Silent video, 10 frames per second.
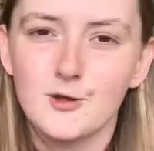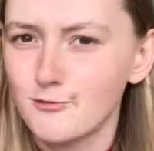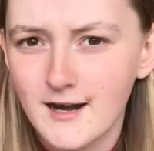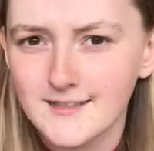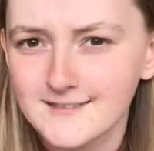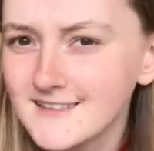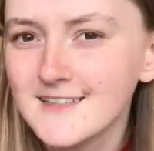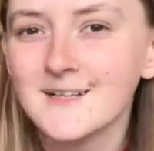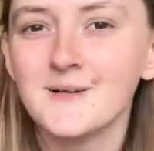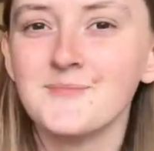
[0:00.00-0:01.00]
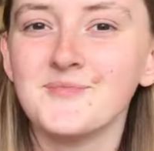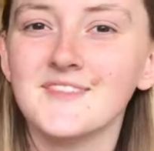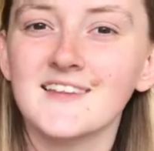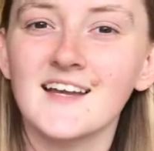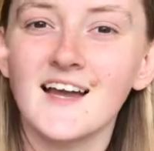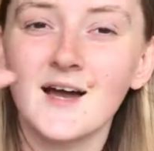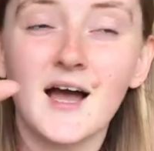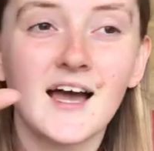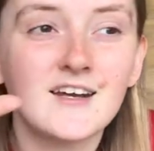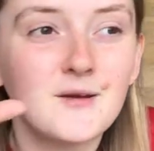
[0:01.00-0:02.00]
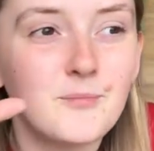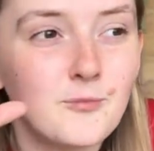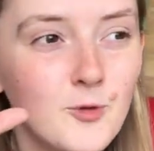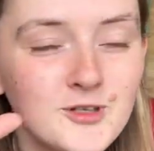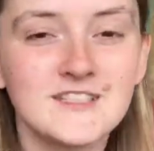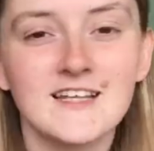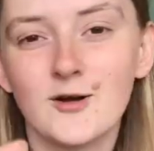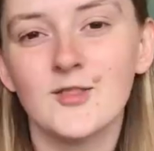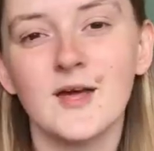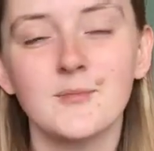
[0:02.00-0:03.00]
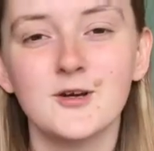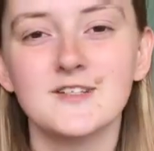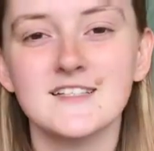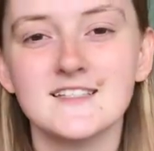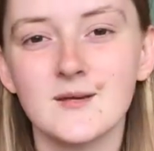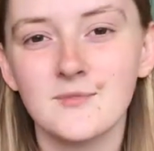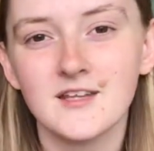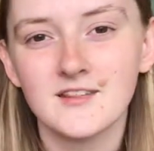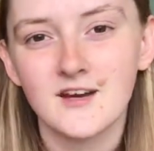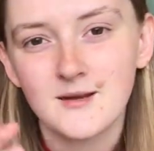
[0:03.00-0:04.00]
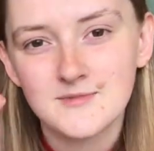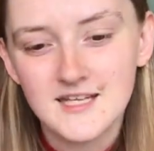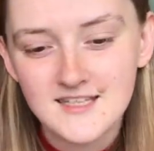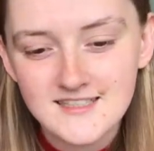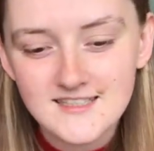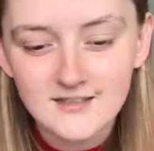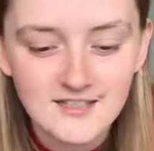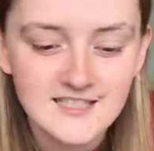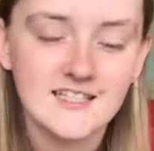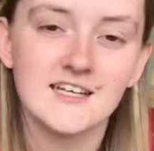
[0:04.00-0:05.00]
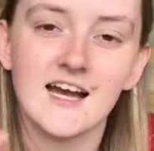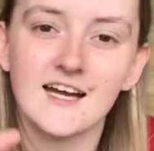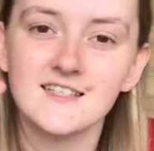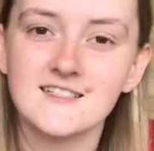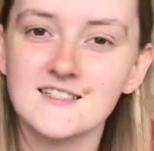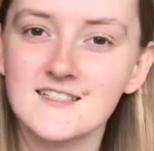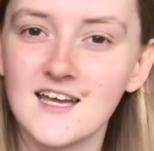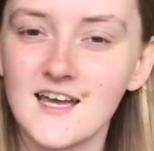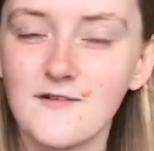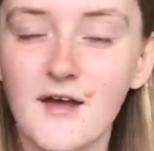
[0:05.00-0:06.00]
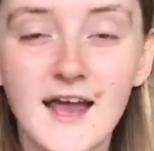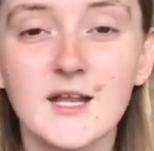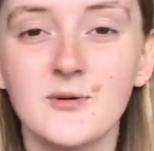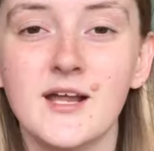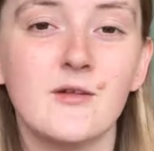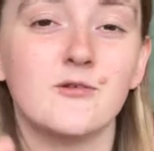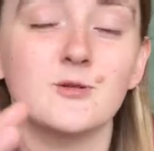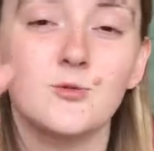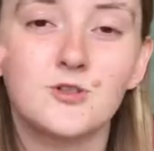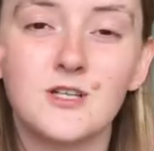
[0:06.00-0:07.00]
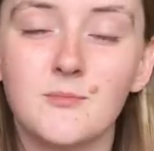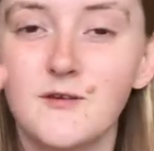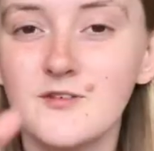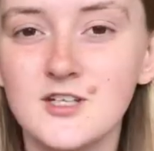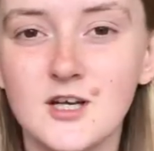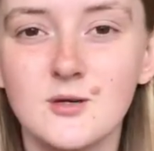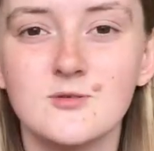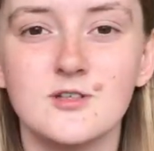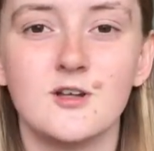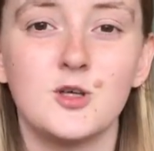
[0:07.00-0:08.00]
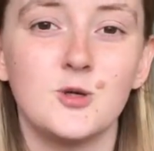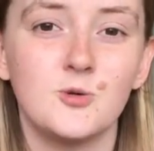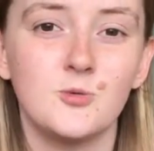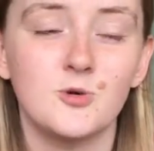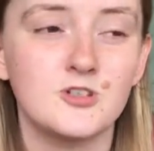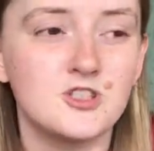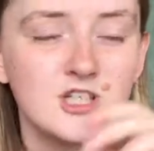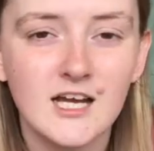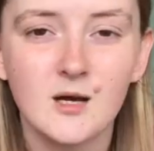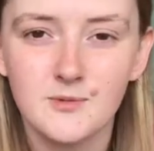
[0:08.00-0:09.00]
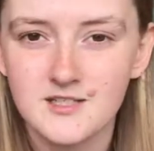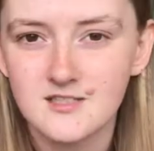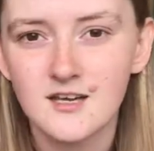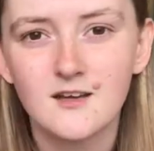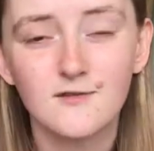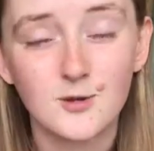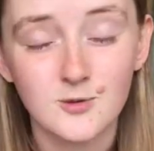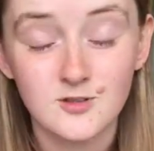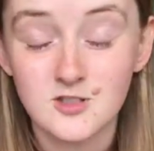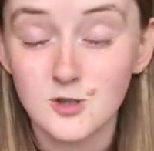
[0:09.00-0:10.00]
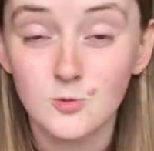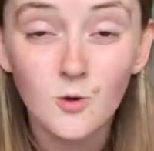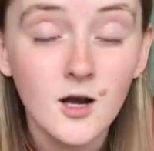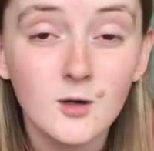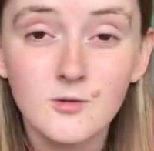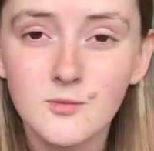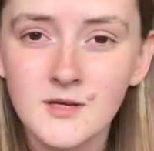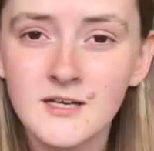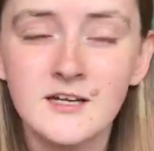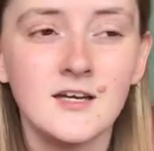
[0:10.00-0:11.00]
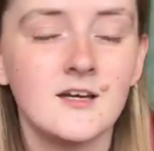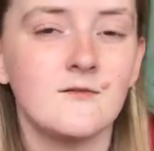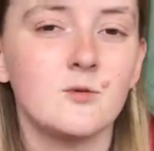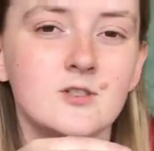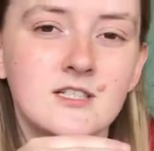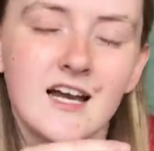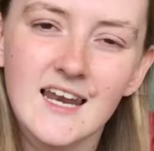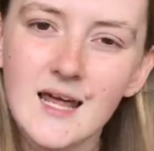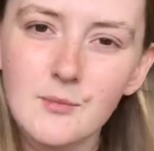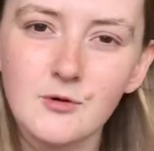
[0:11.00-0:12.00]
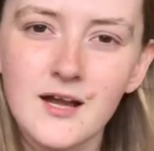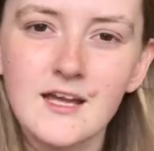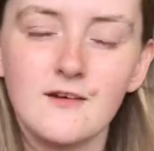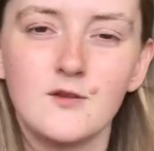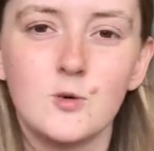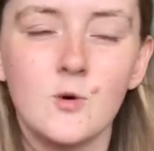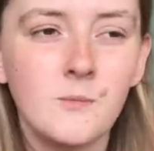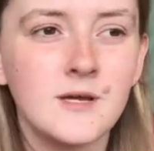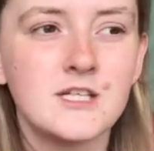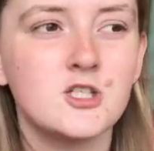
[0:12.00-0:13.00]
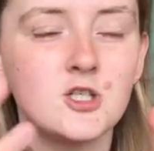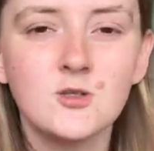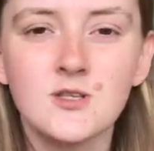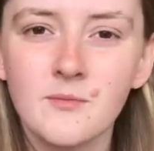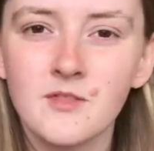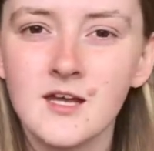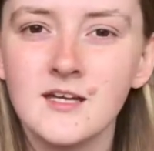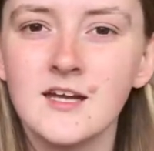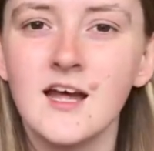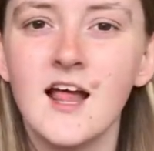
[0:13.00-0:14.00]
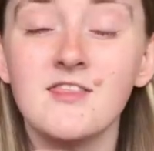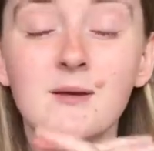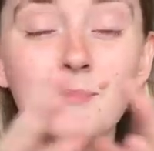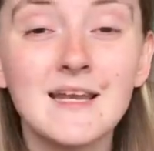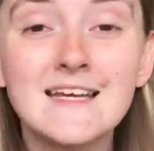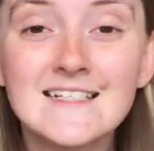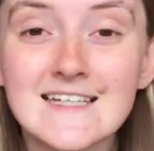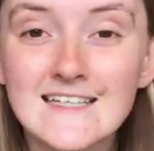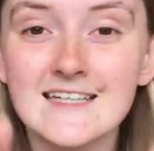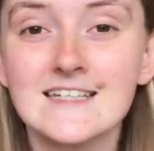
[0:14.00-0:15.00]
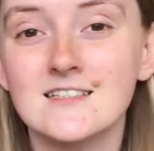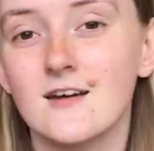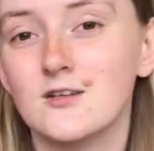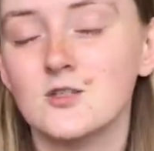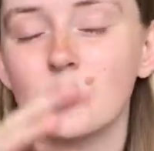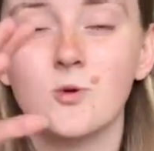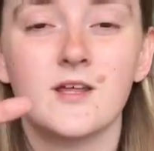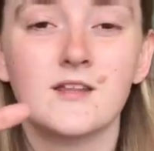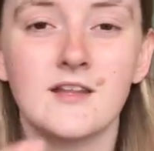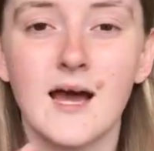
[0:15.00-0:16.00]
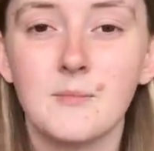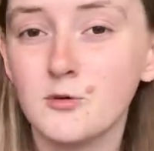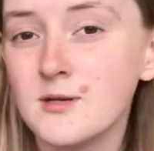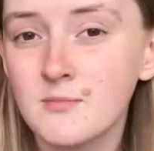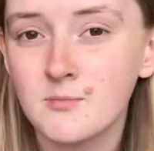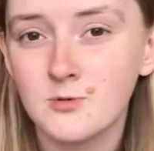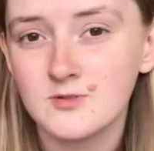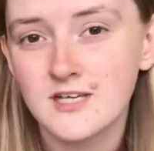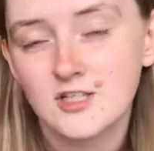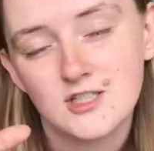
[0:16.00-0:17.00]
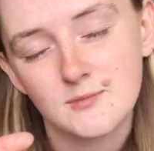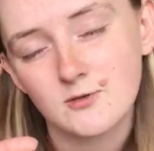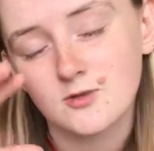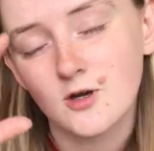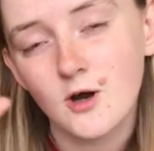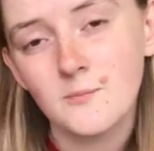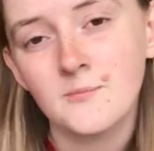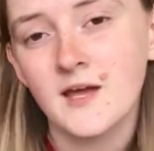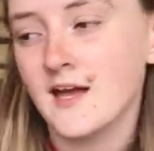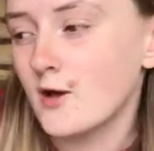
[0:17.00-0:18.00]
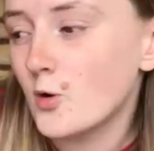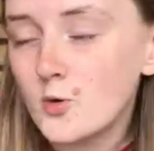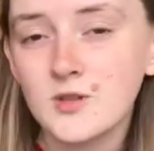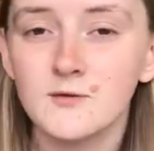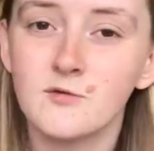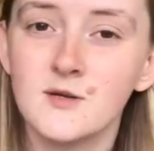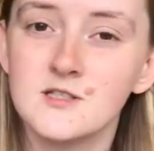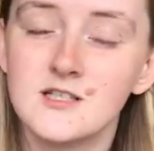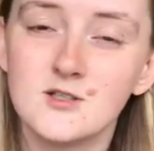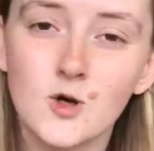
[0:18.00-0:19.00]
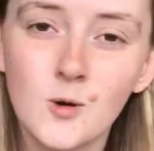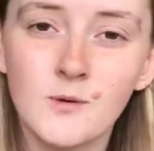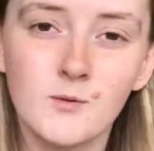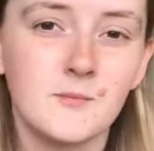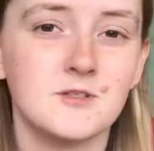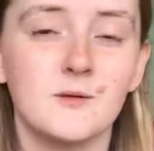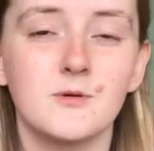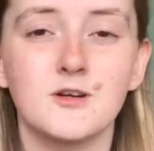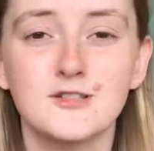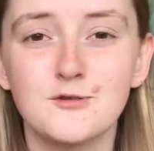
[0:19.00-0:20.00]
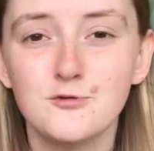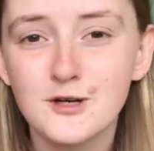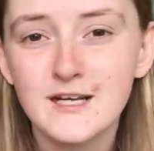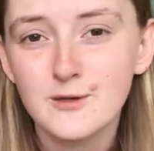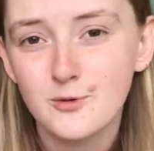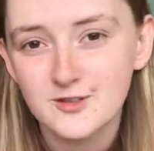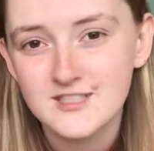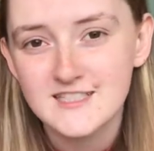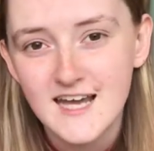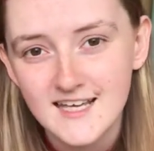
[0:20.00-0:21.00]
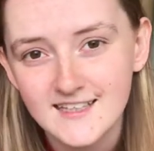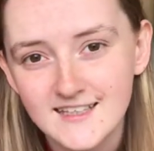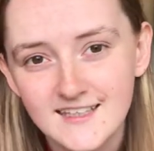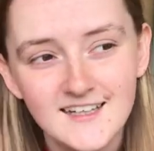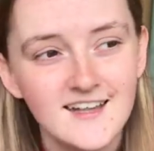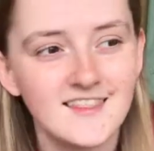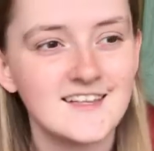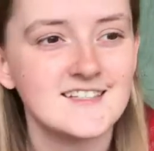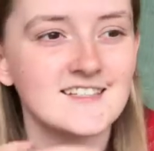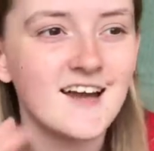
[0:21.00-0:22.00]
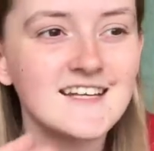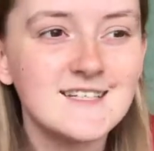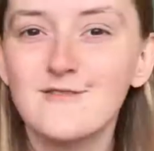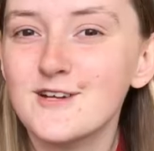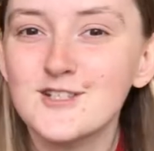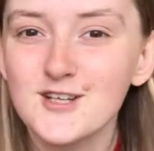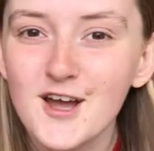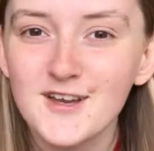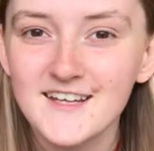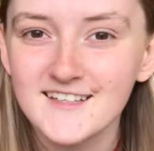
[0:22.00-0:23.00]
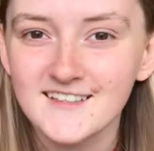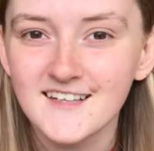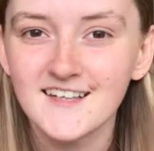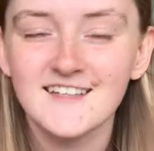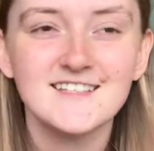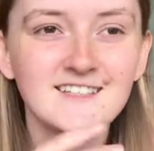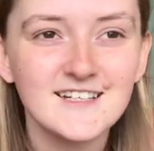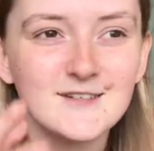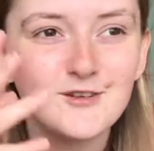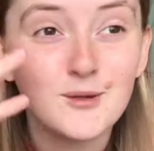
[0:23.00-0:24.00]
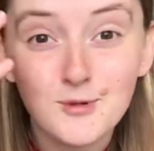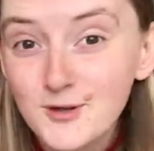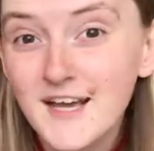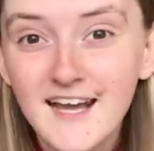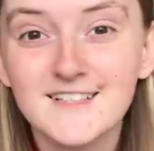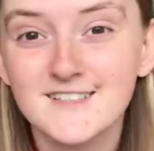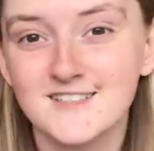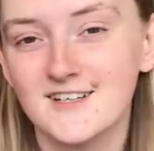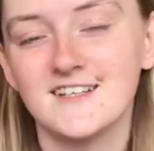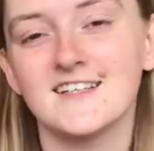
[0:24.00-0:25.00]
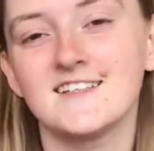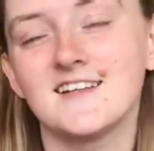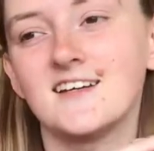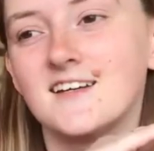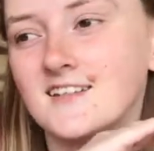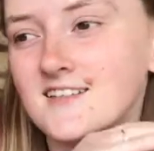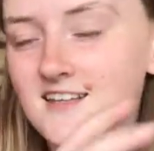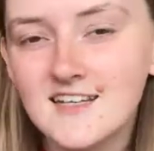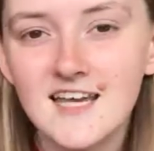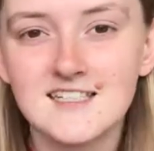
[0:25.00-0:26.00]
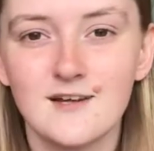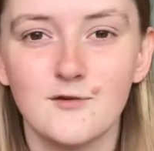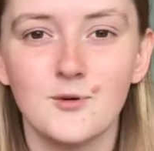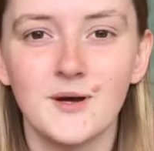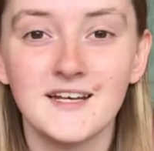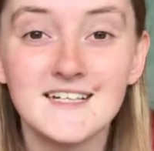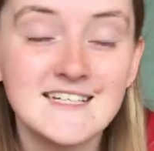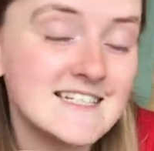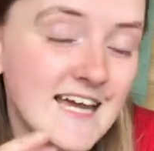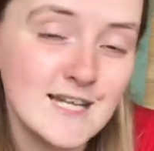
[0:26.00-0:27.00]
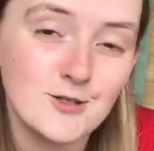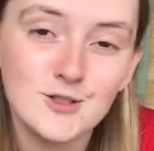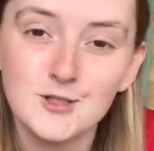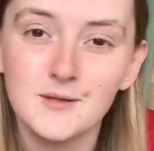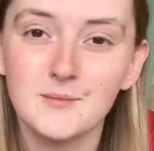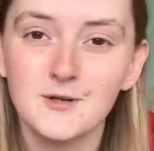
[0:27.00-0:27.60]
in the rain. And I wanted that on there because it's something that I'm taking seriously. And if anyone out there is watching my videos, you want to check out my site, if you want to work with me, if you want to collaborate, if you want me to do something, then please get in touch with at marinemumbles@gmail.com. All the information is on my website because I really want to take this scientific journey, the scientific communication journey, to the next level and continue to do it,